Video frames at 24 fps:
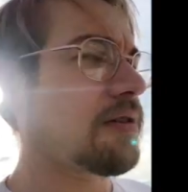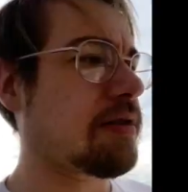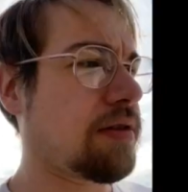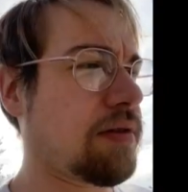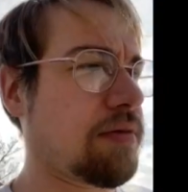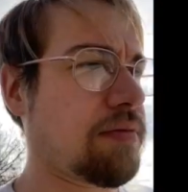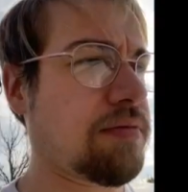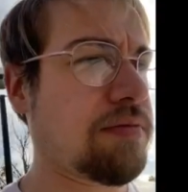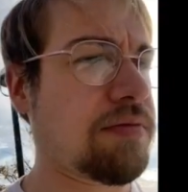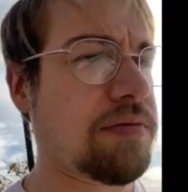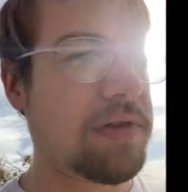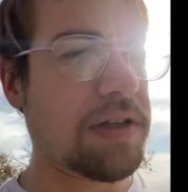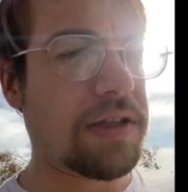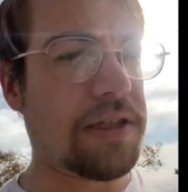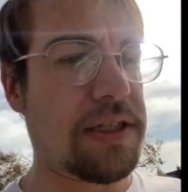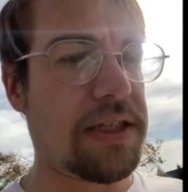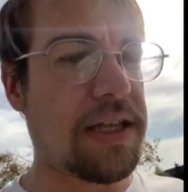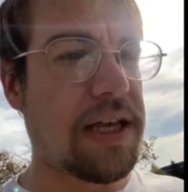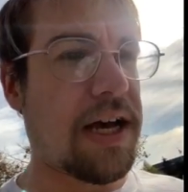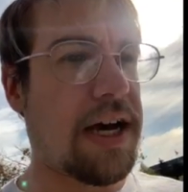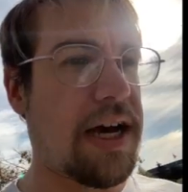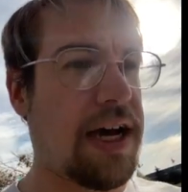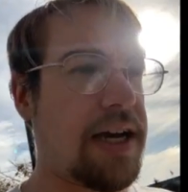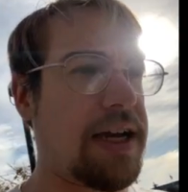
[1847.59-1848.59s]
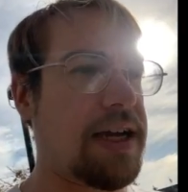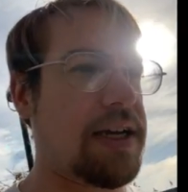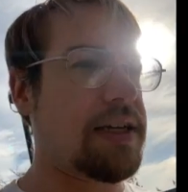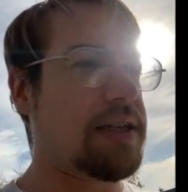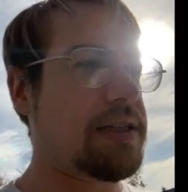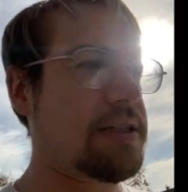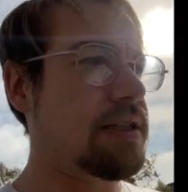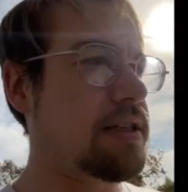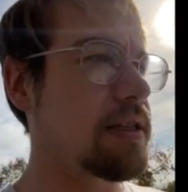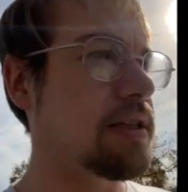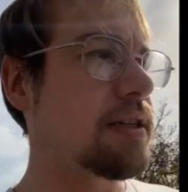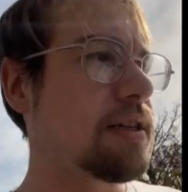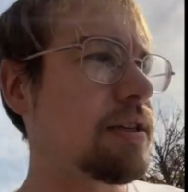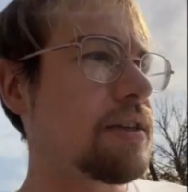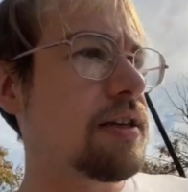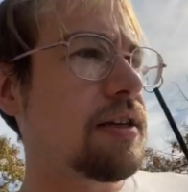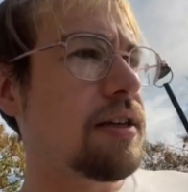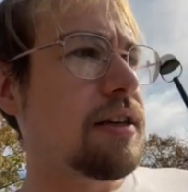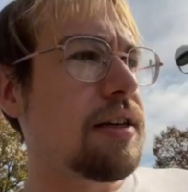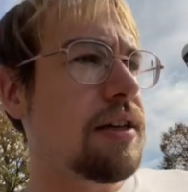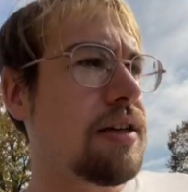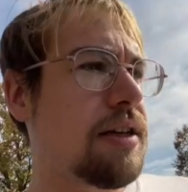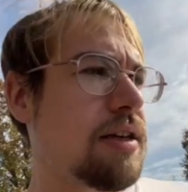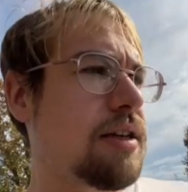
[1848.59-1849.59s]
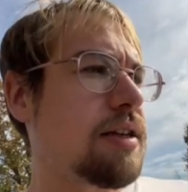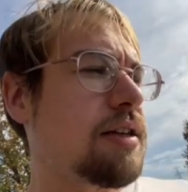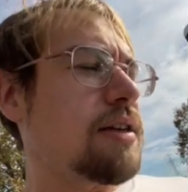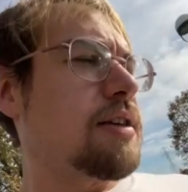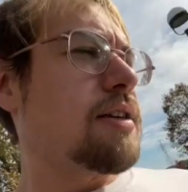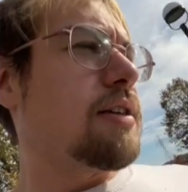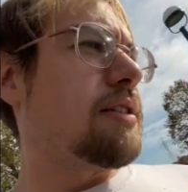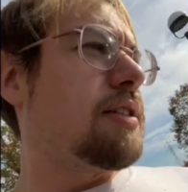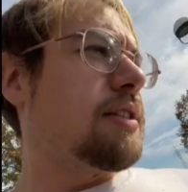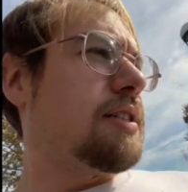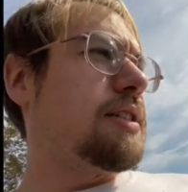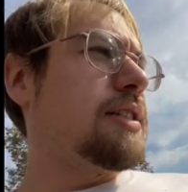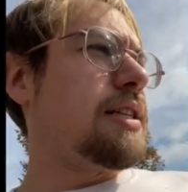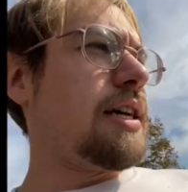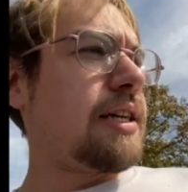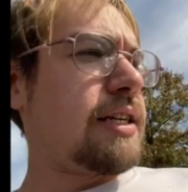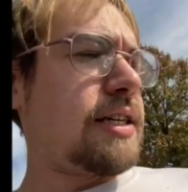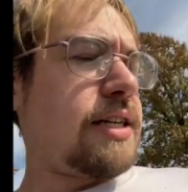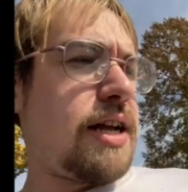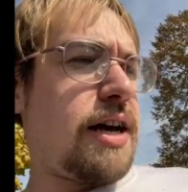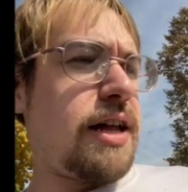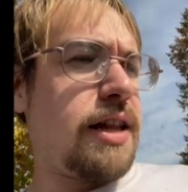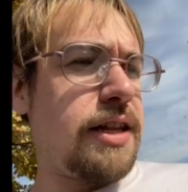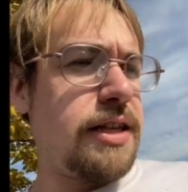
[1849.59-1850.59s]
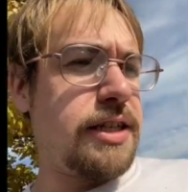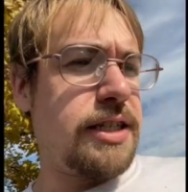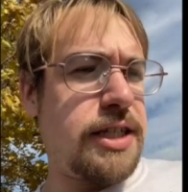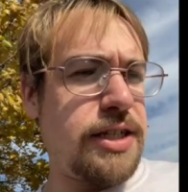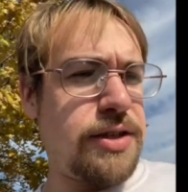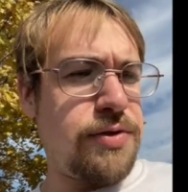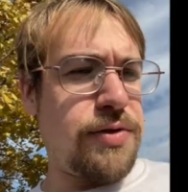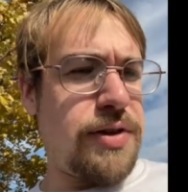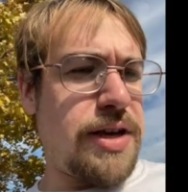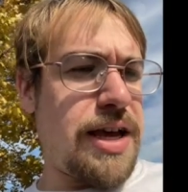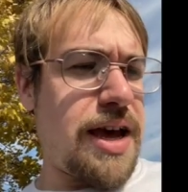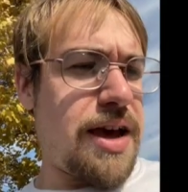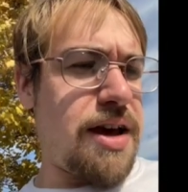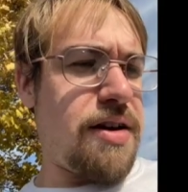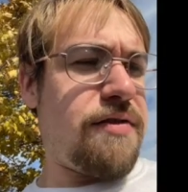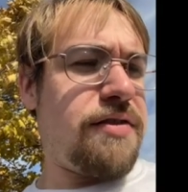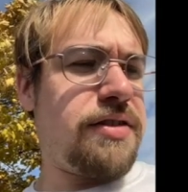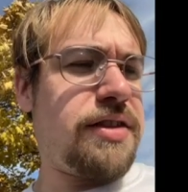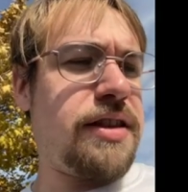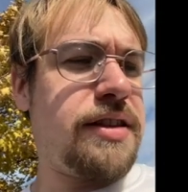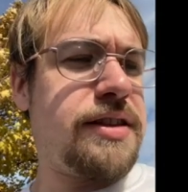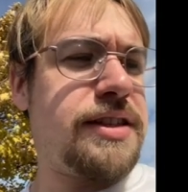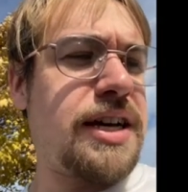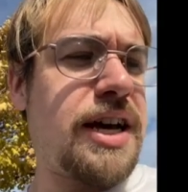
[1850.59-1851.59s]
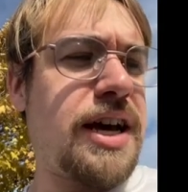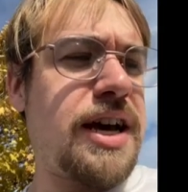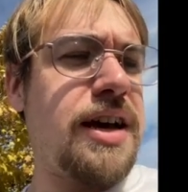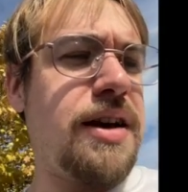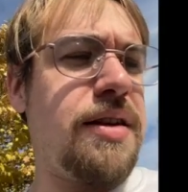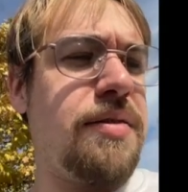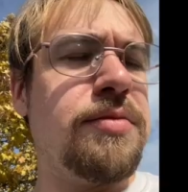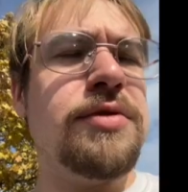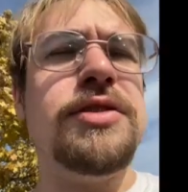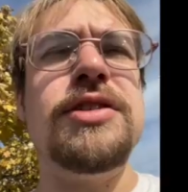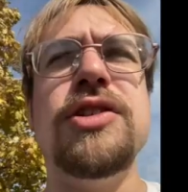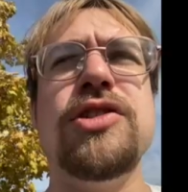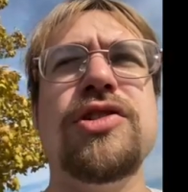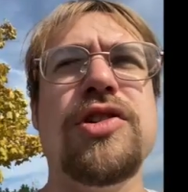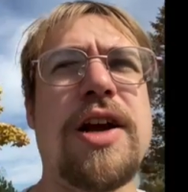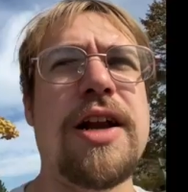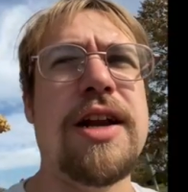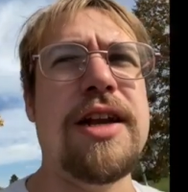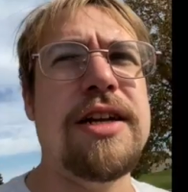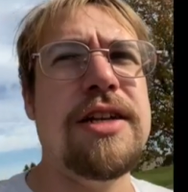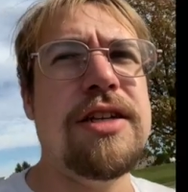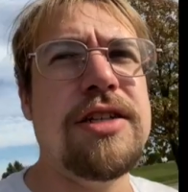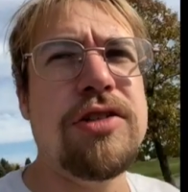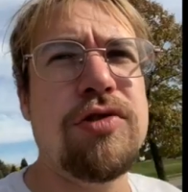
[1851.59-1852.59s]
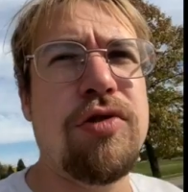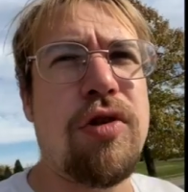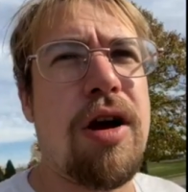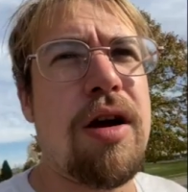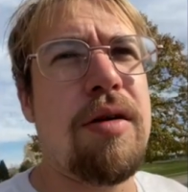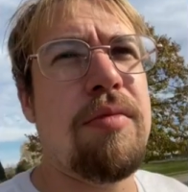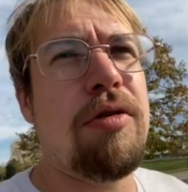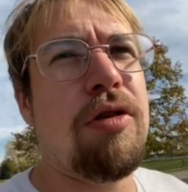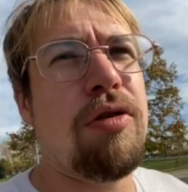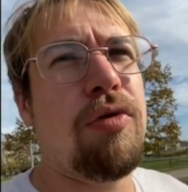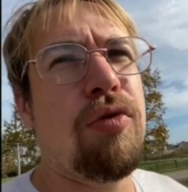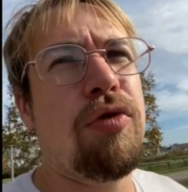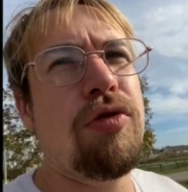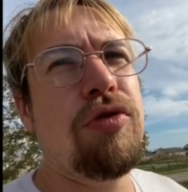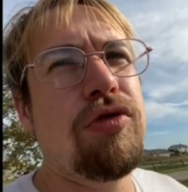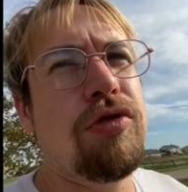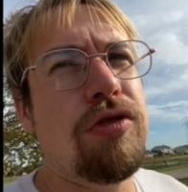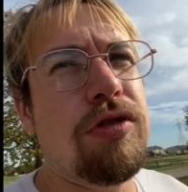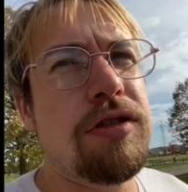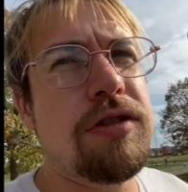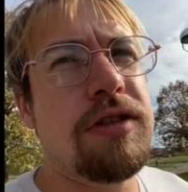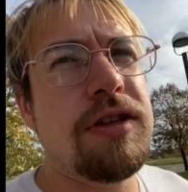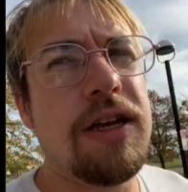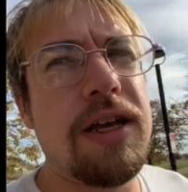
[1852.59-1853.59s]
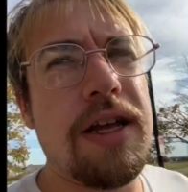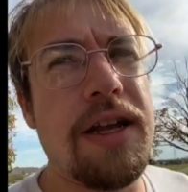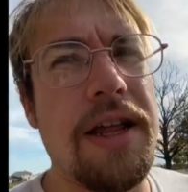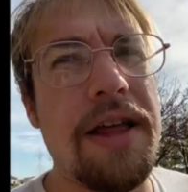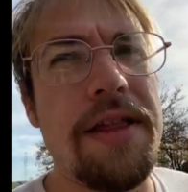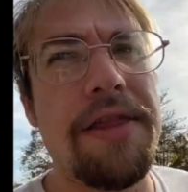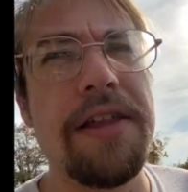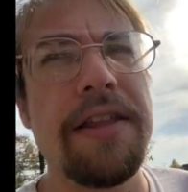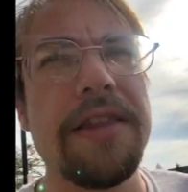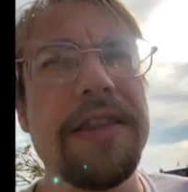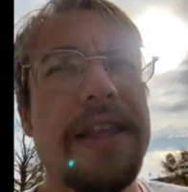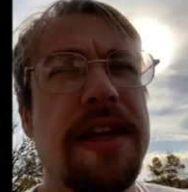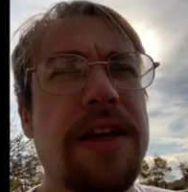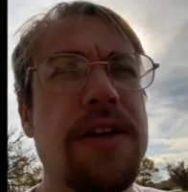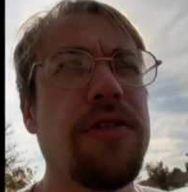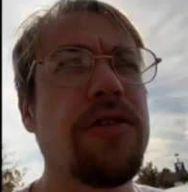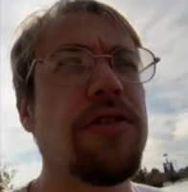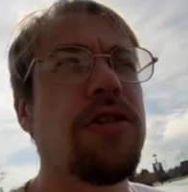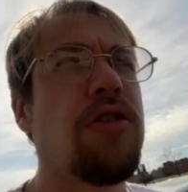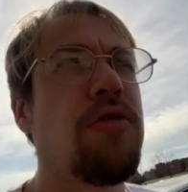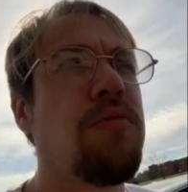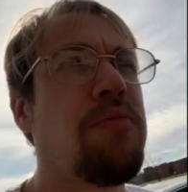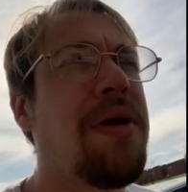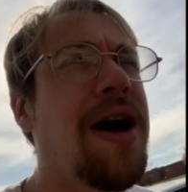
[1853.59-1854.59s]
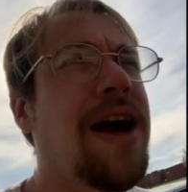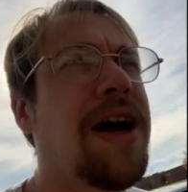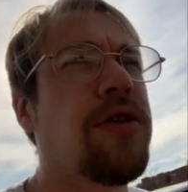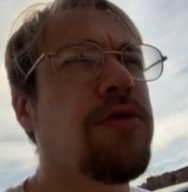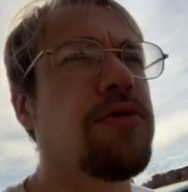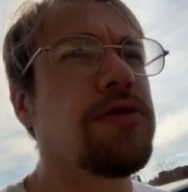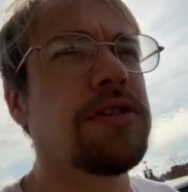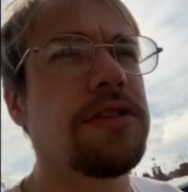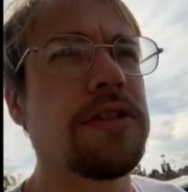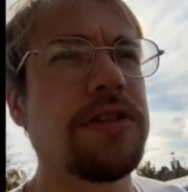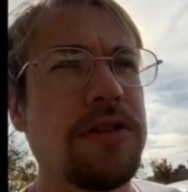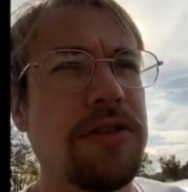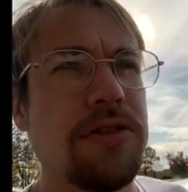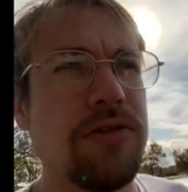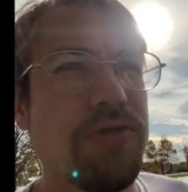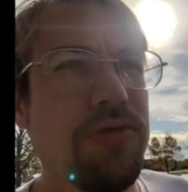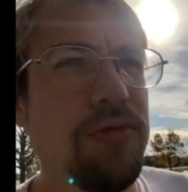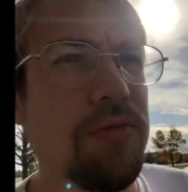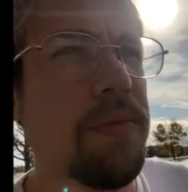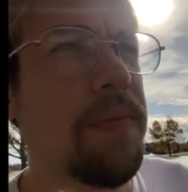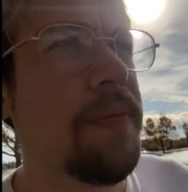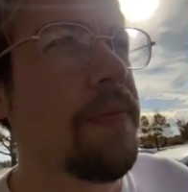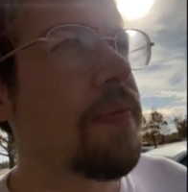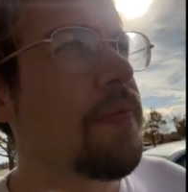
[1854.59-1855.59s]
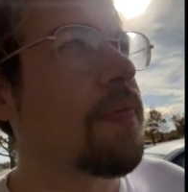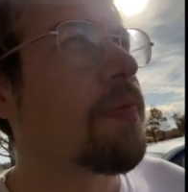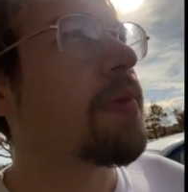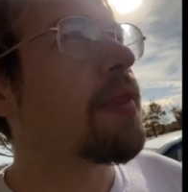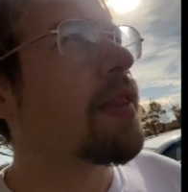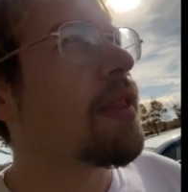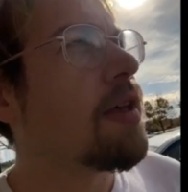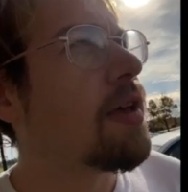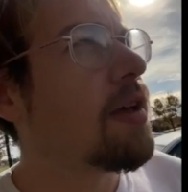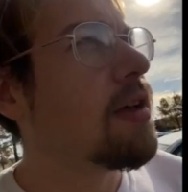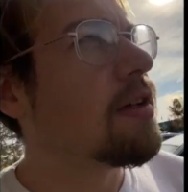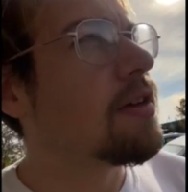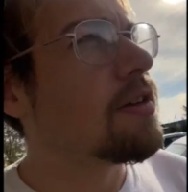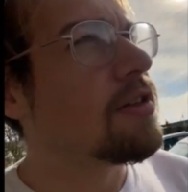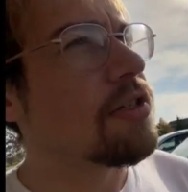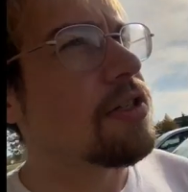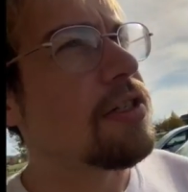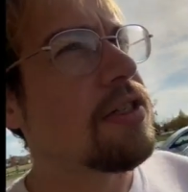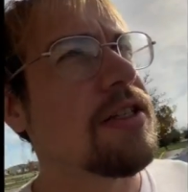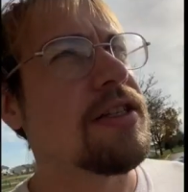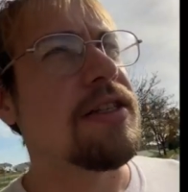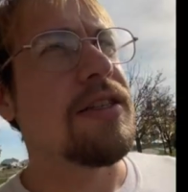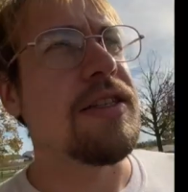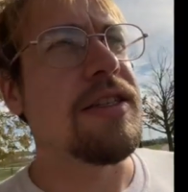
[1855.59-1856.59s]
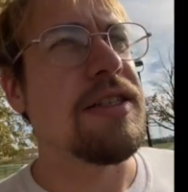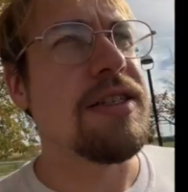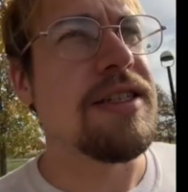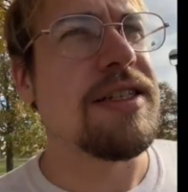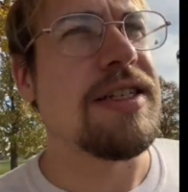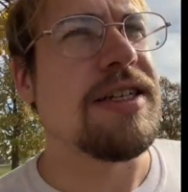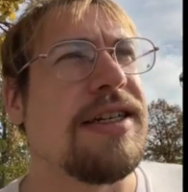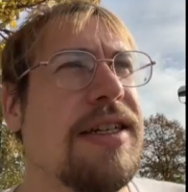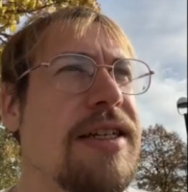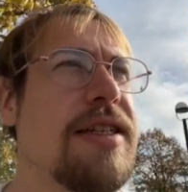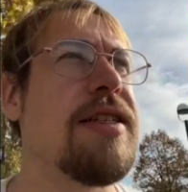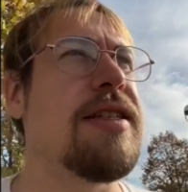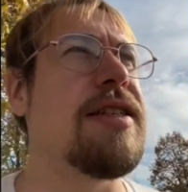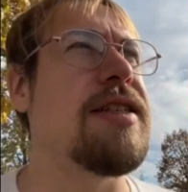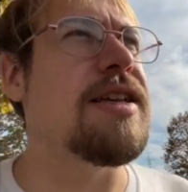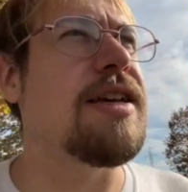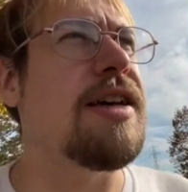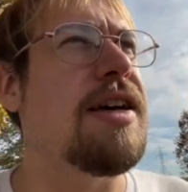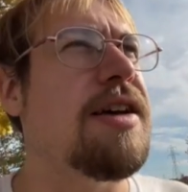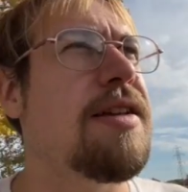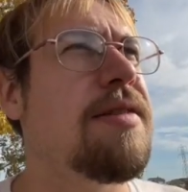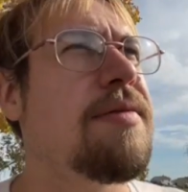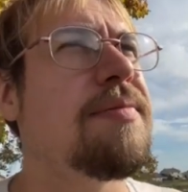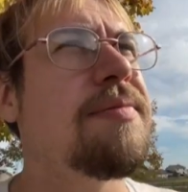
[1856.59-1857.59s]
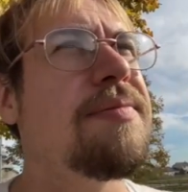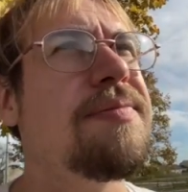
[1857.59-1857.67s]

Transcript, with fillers: Um, it's the highest technology we have at the time to try to describe our world. And I think that'll go backwards too, just in the sense that